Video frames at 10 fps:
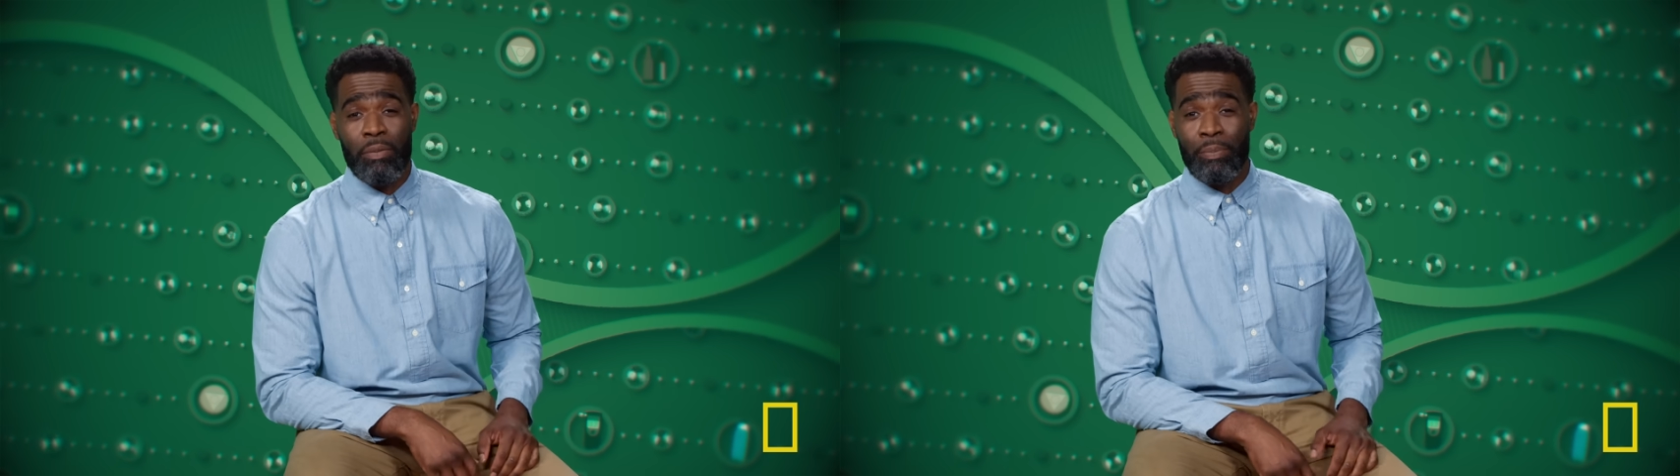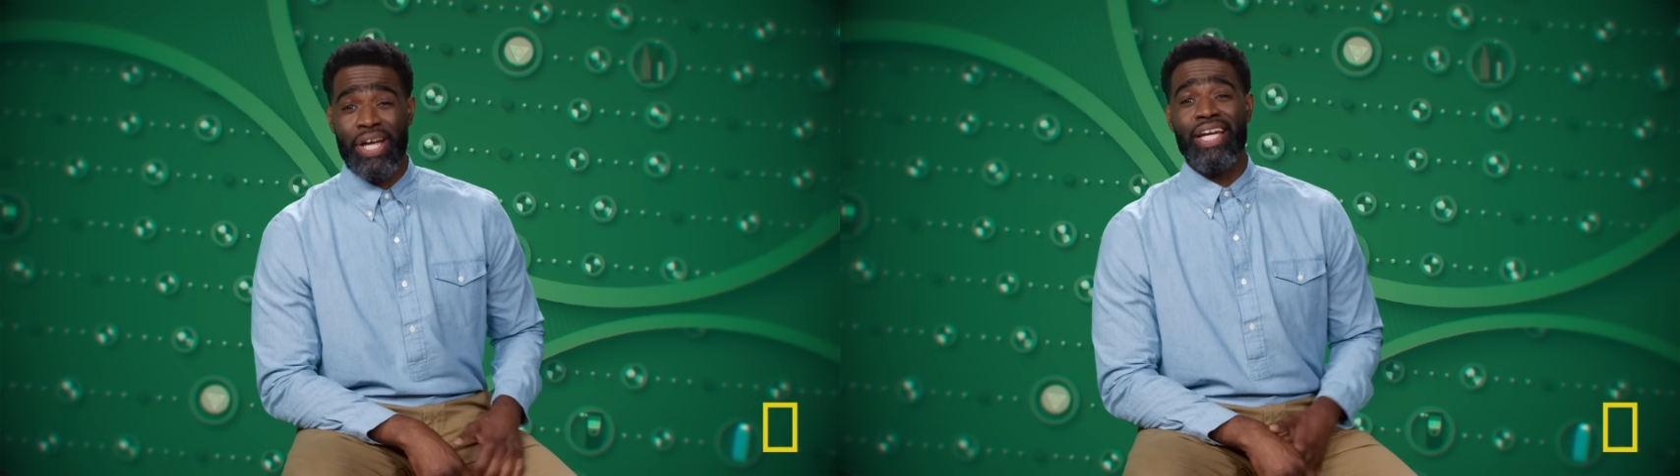
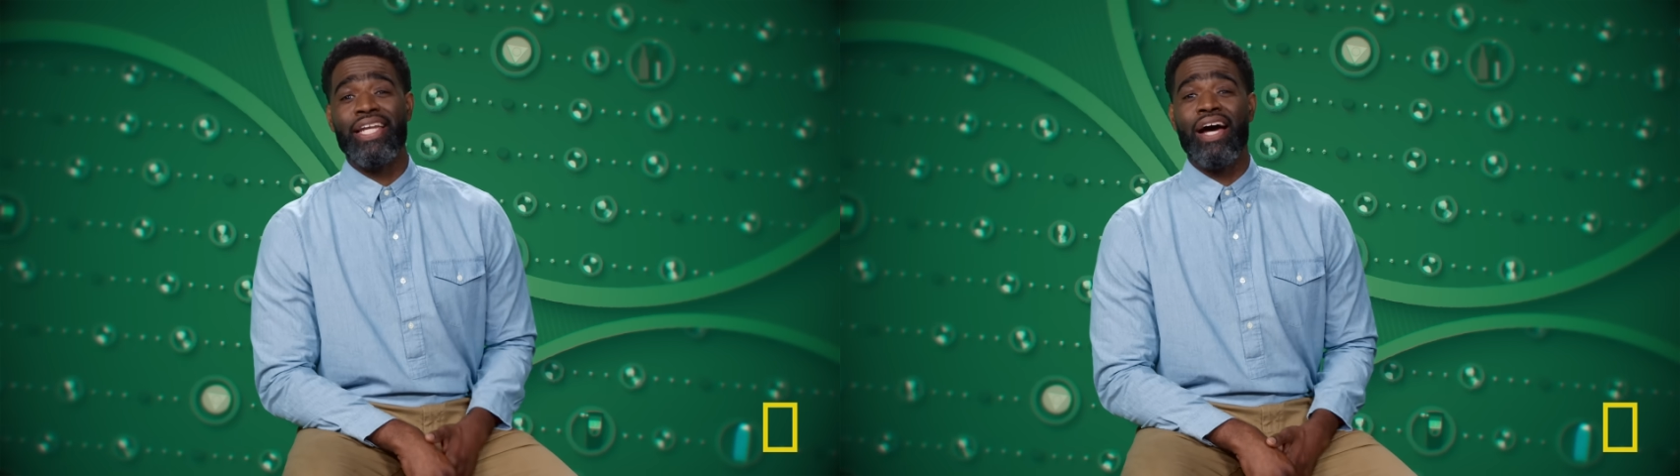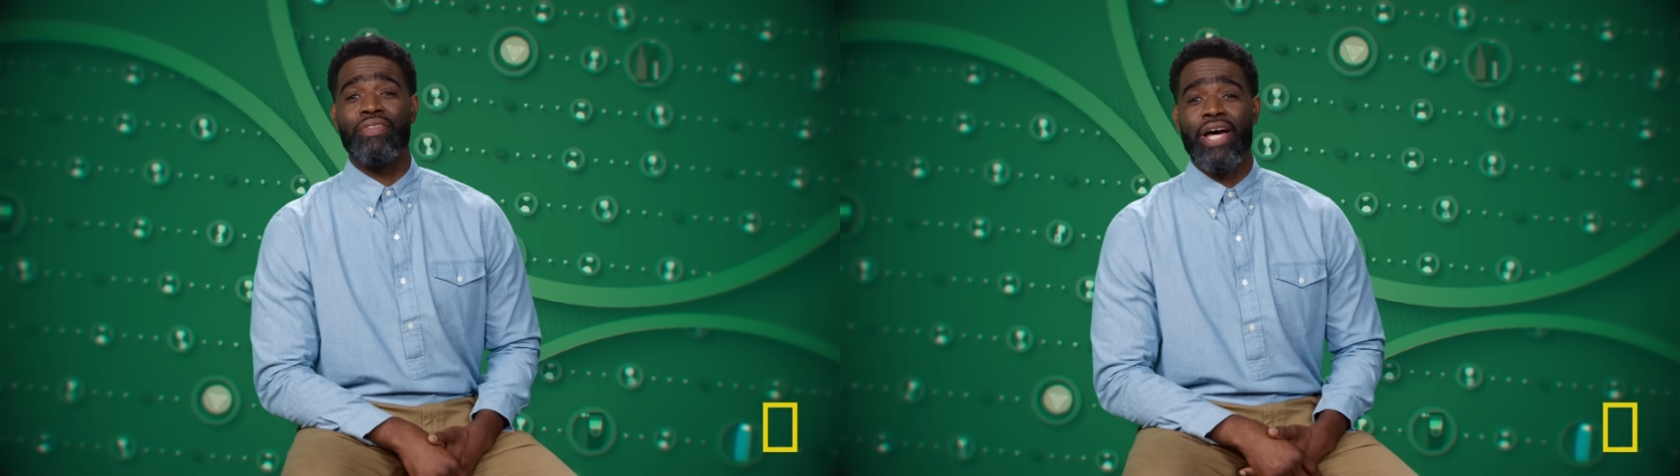breaking
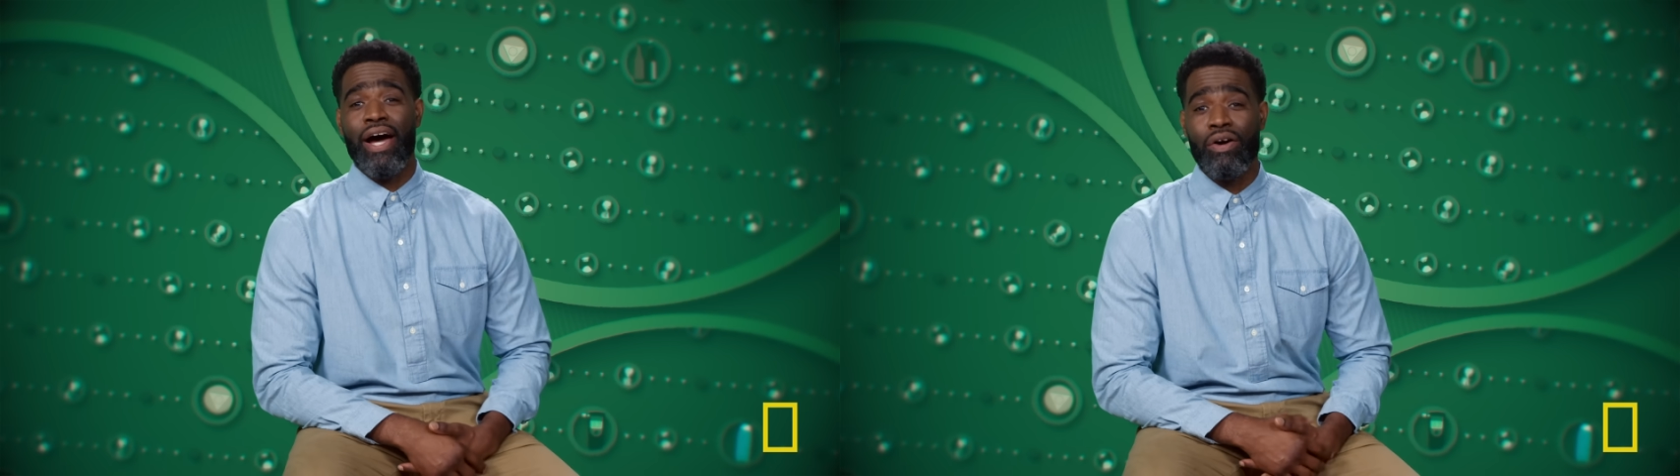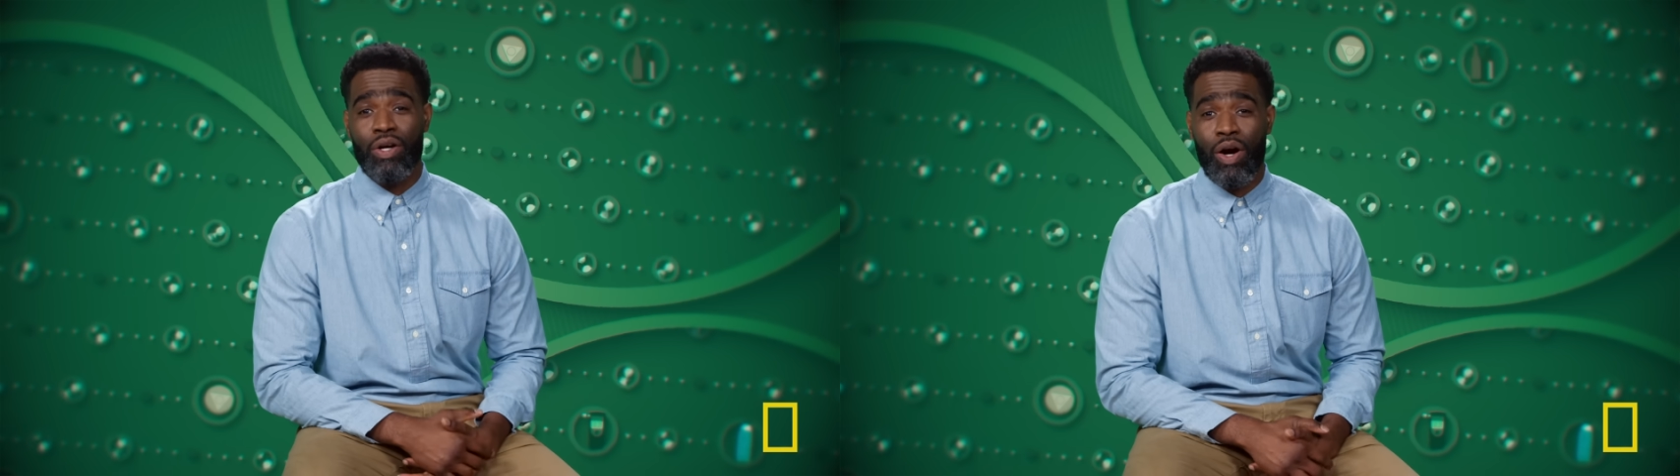down the
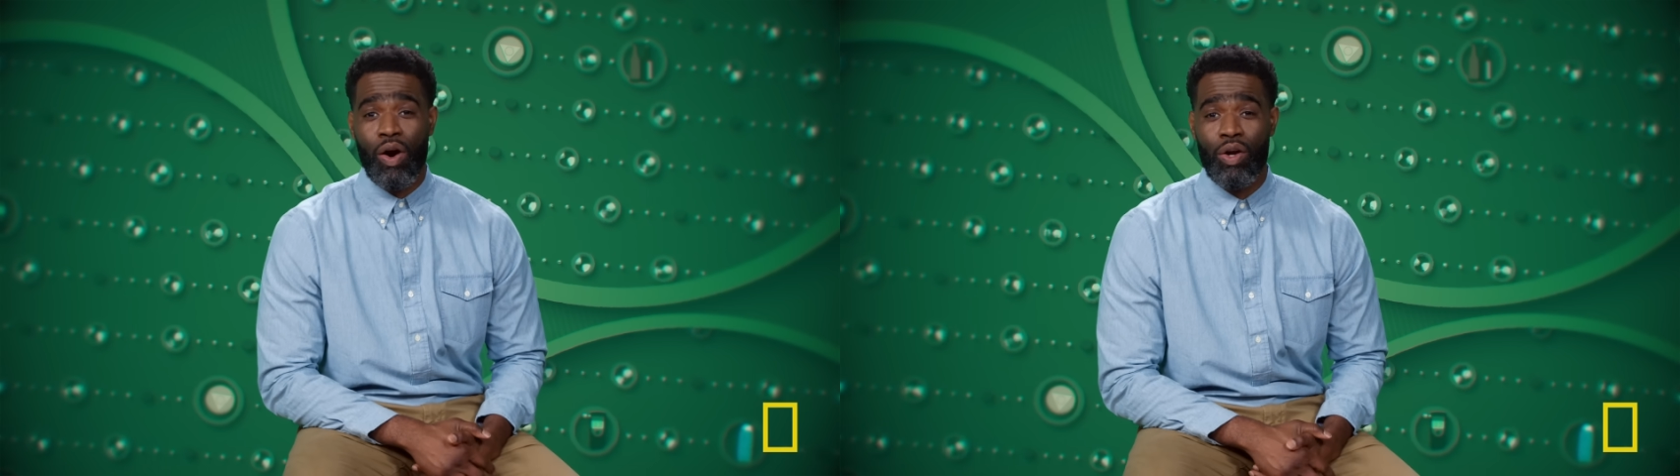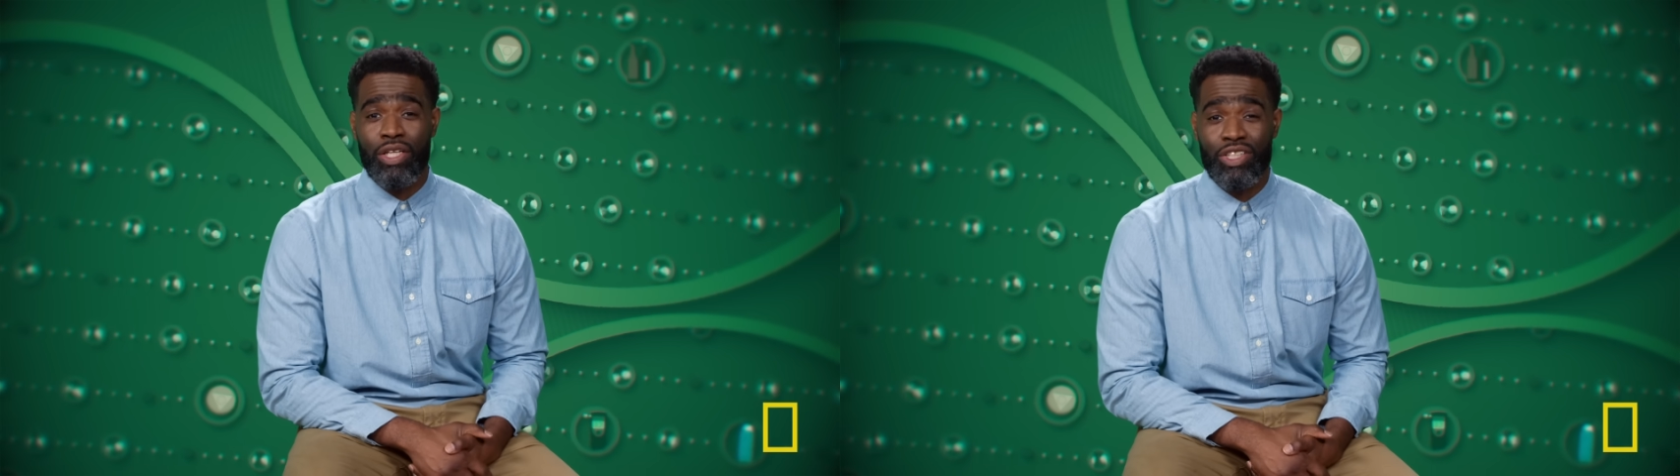alcohol